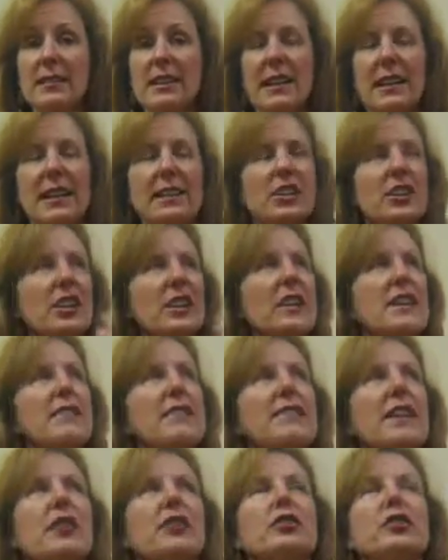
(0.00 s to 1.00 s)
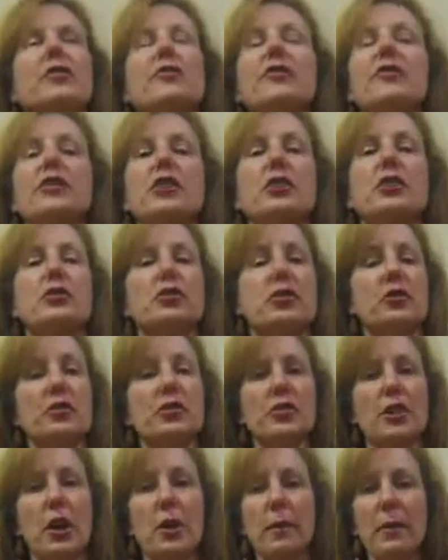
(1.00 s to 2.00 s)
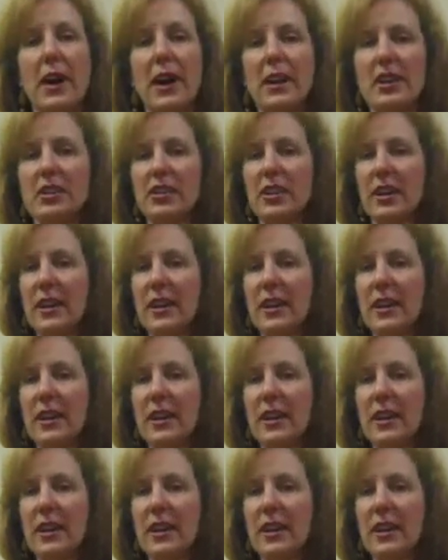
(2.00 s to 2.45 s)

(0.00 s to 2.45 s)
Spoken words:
and it's going to affect the future so much,